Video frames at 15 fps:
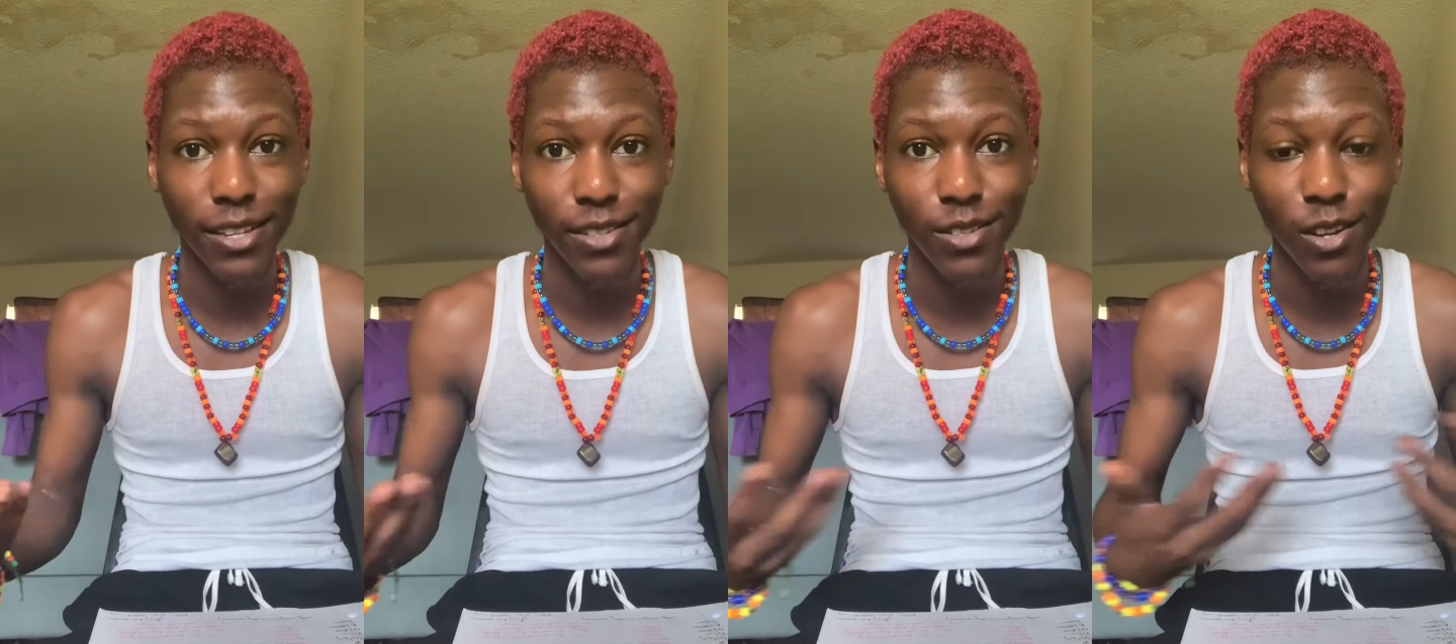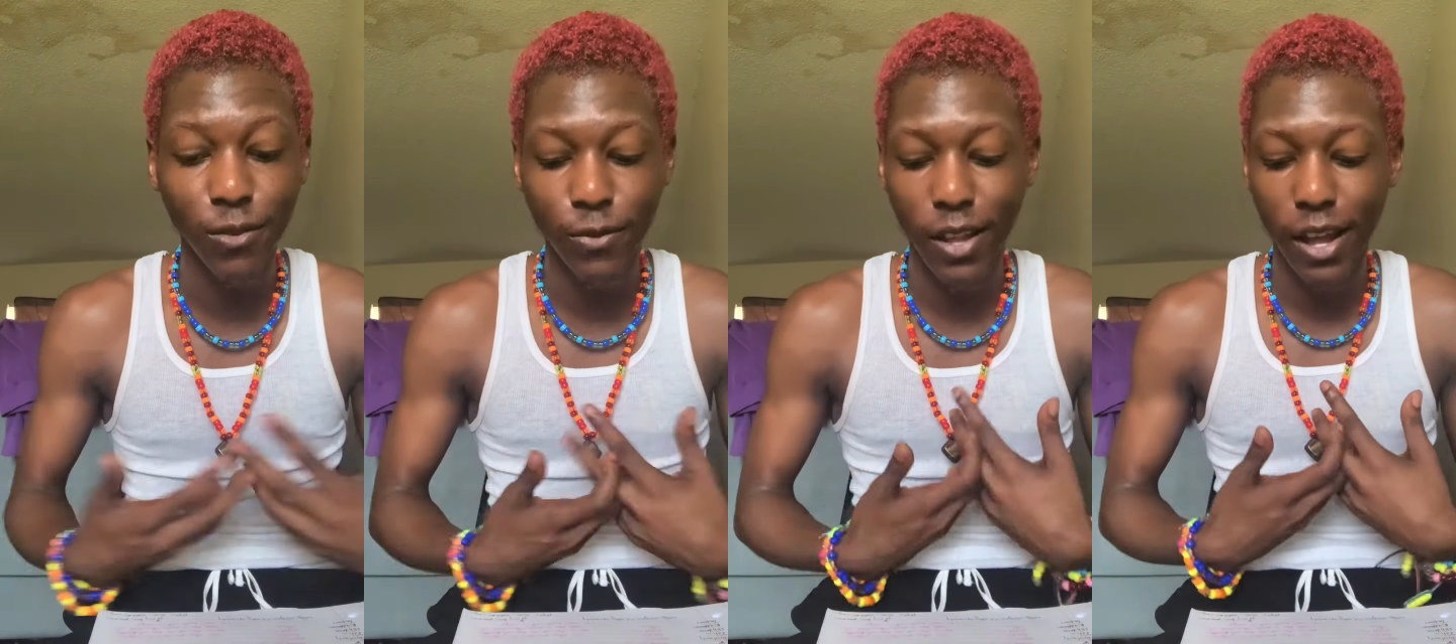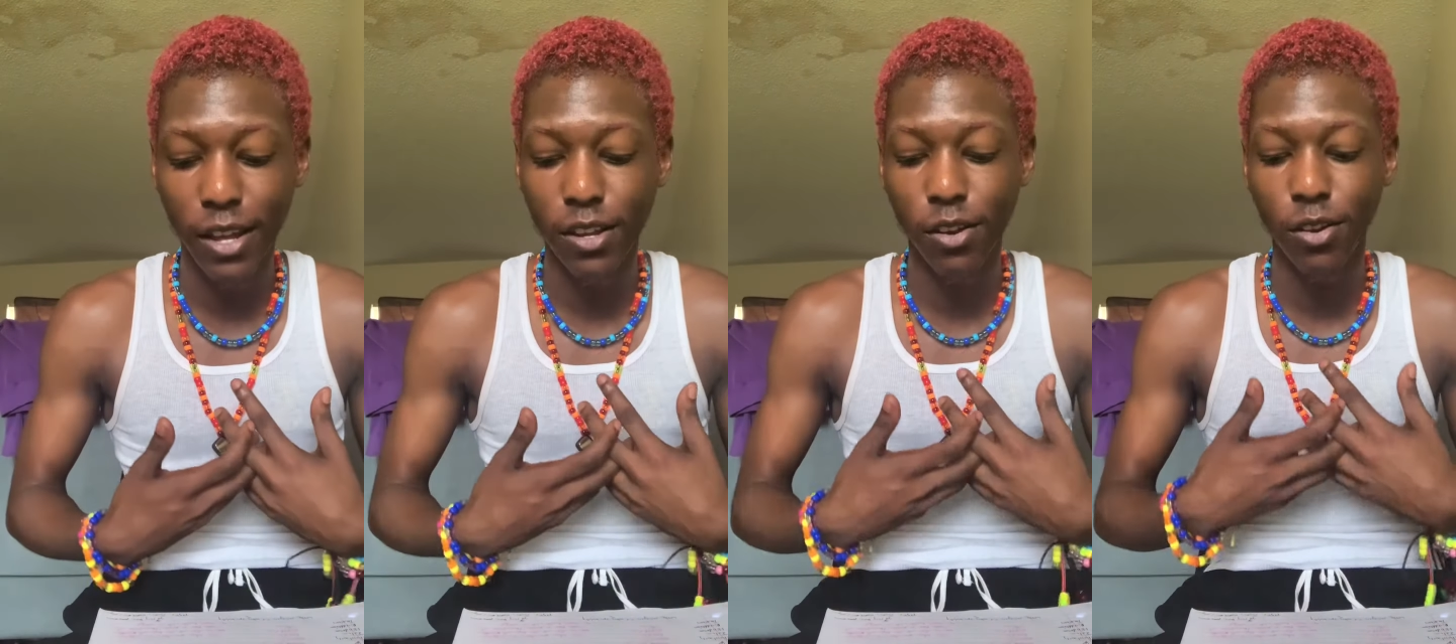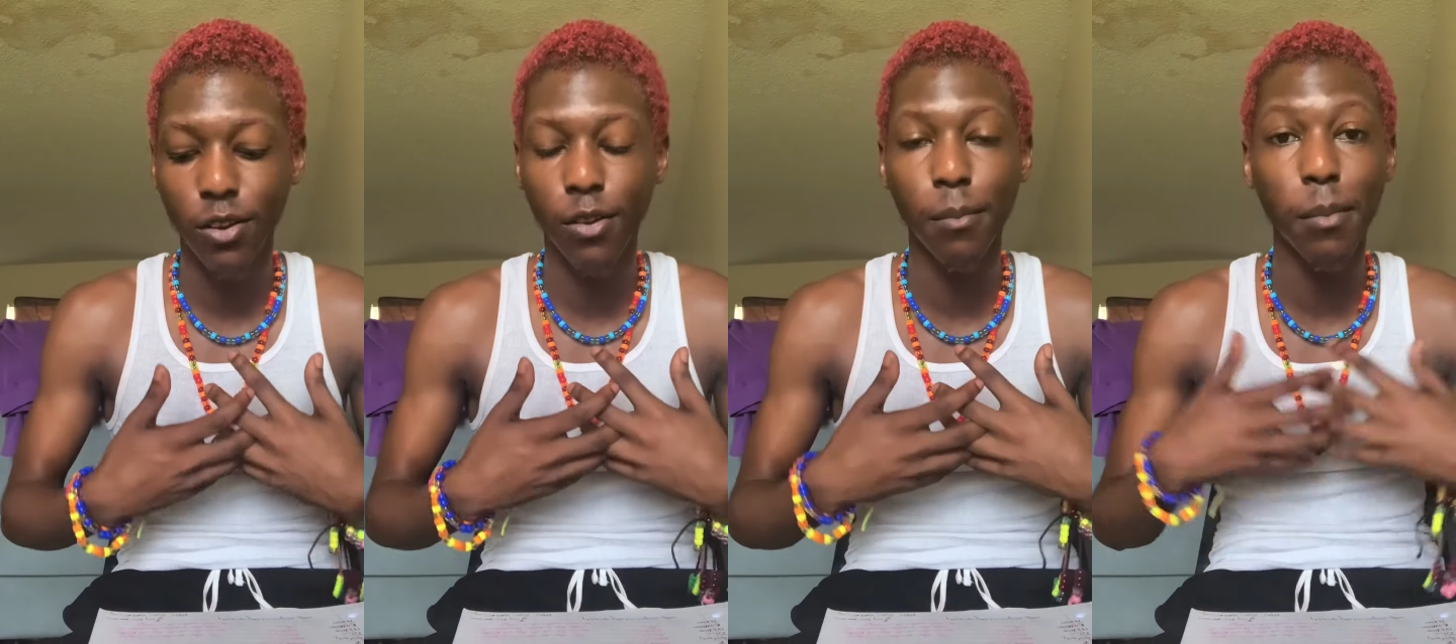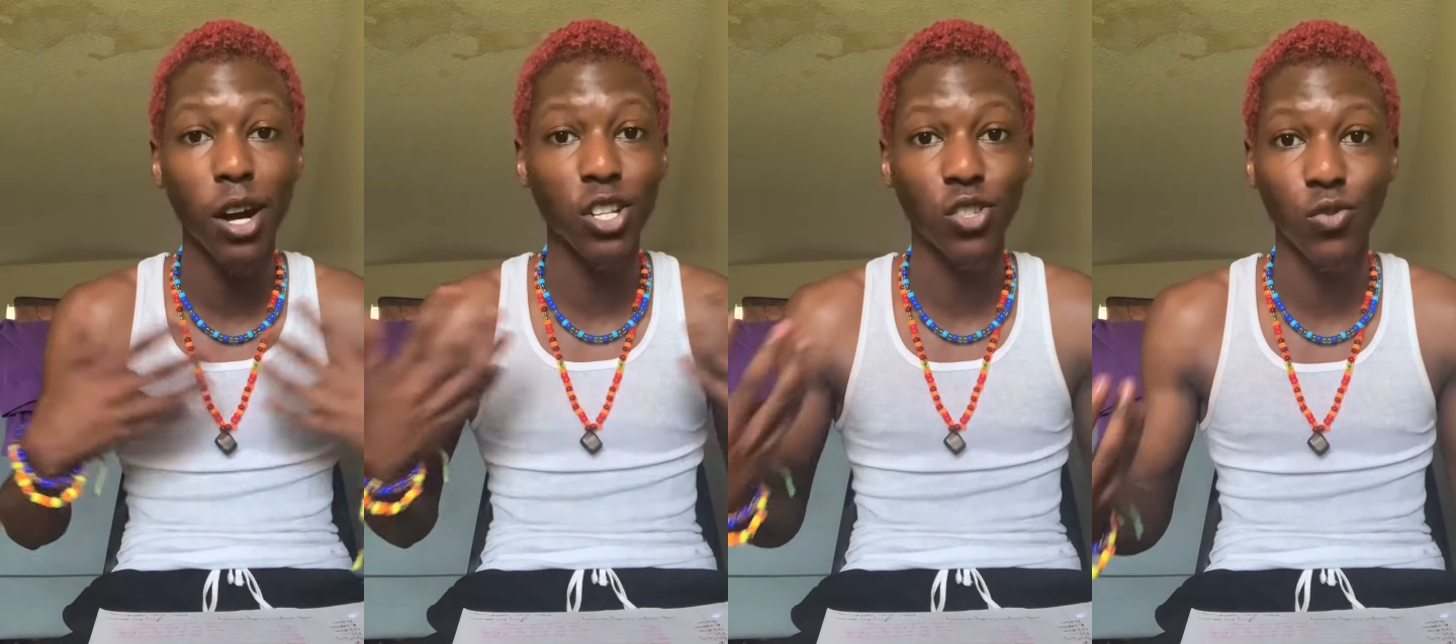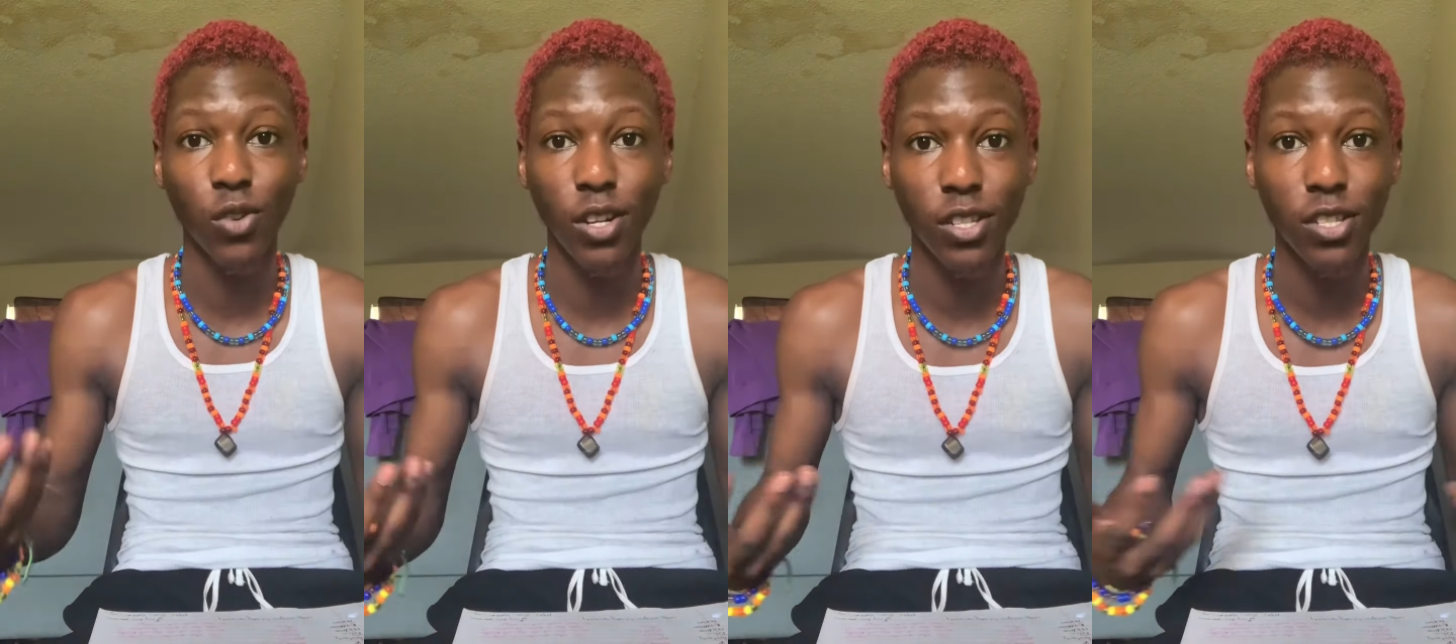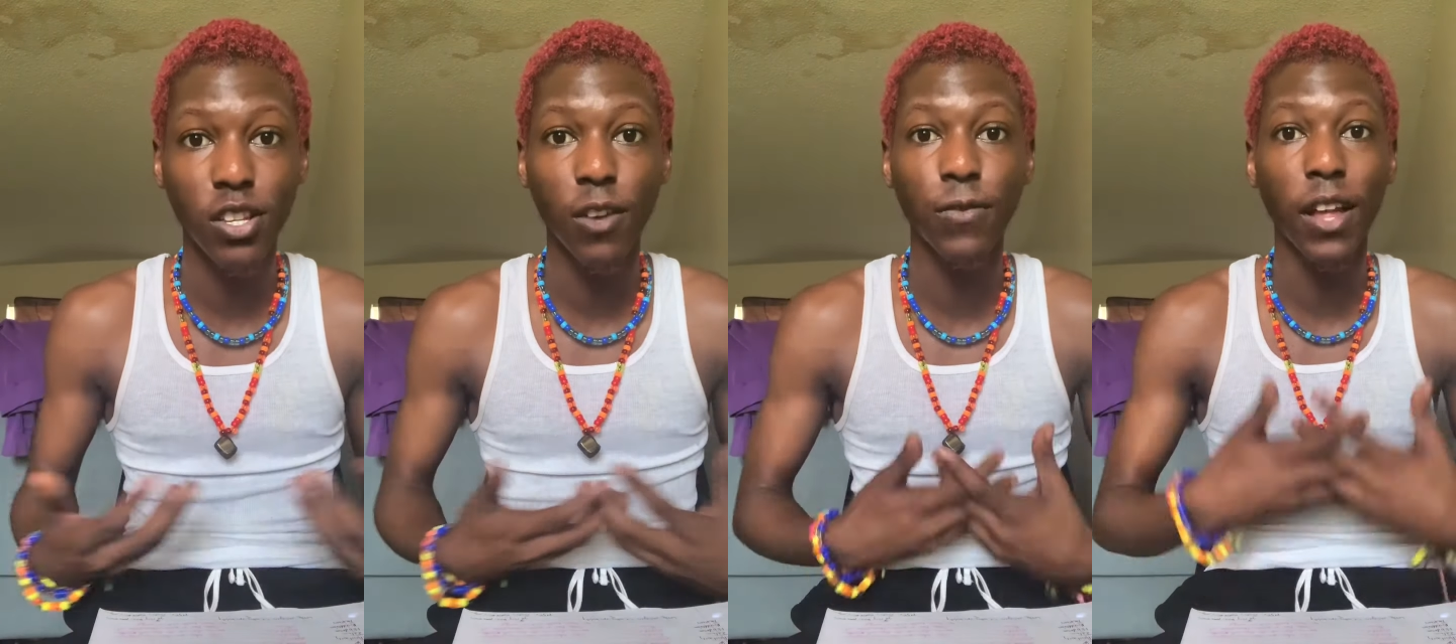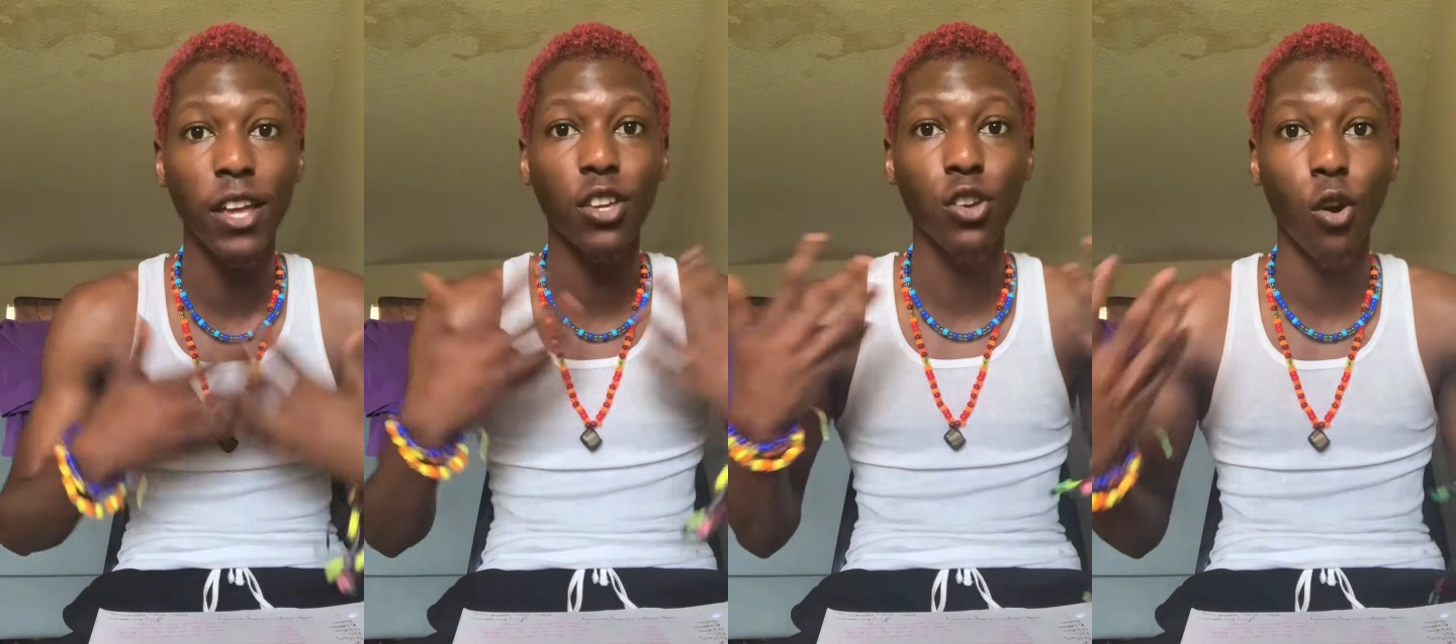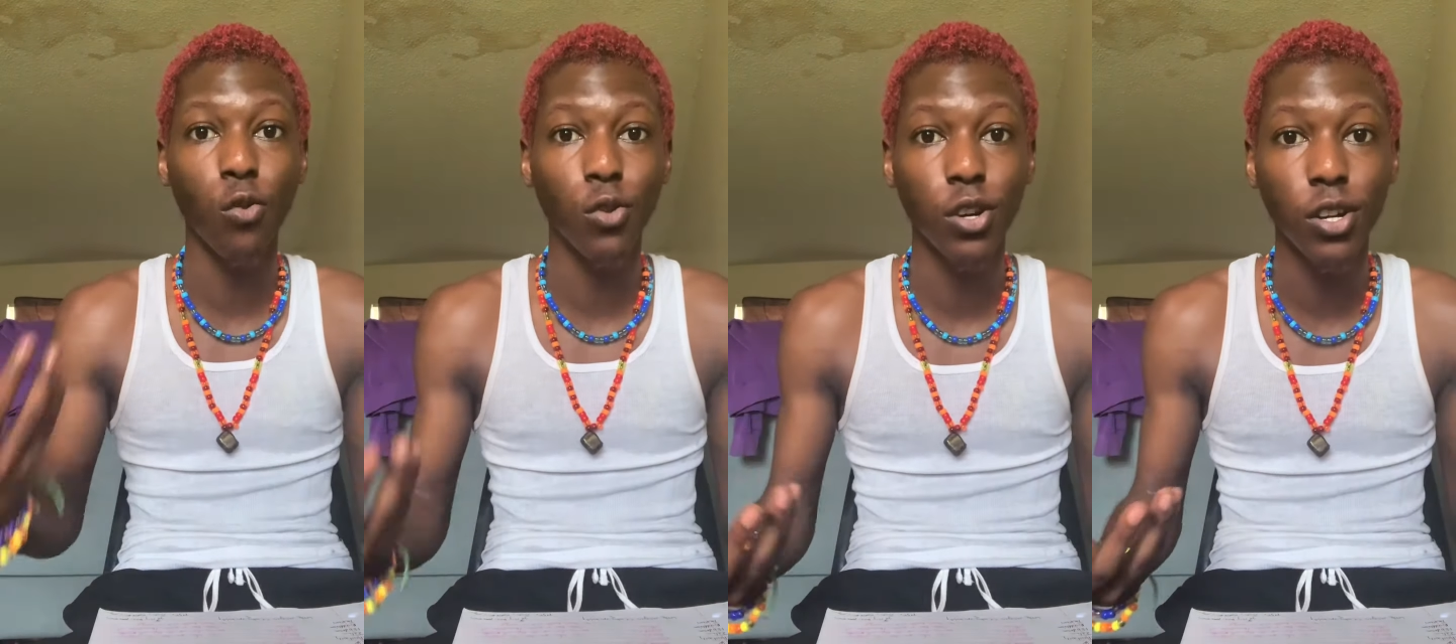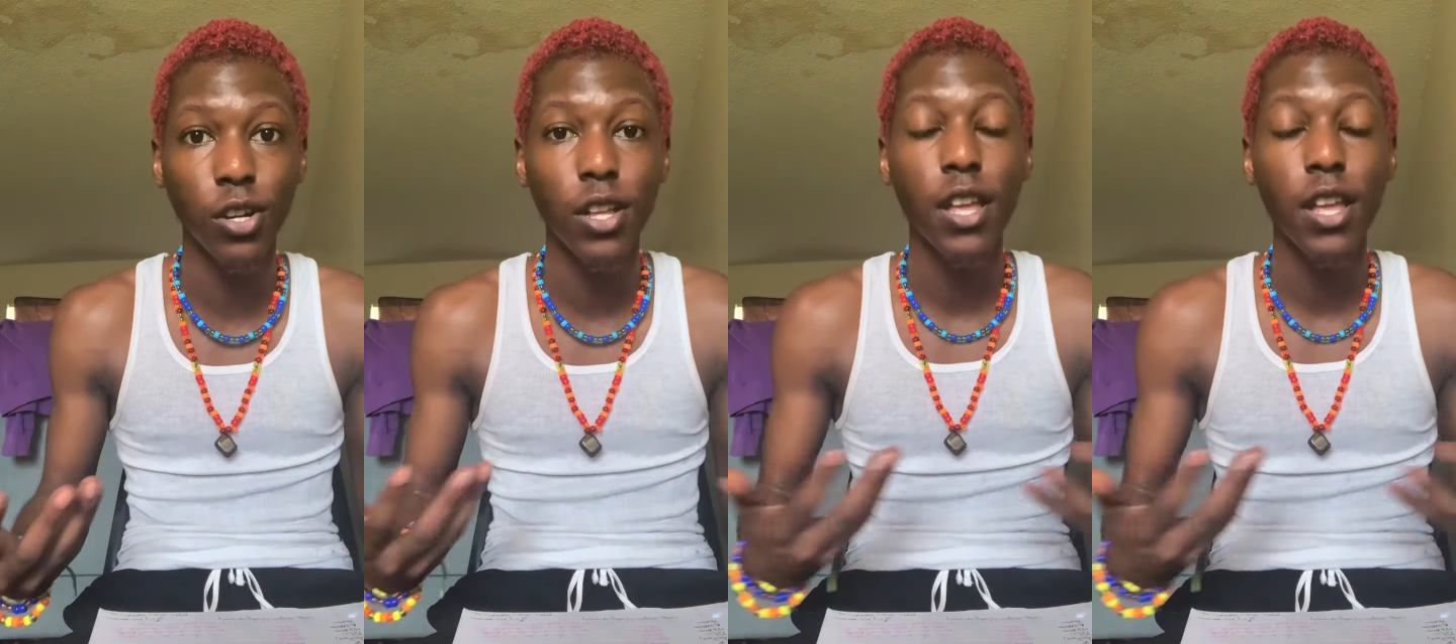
stuff like mantra, stuff like yoga,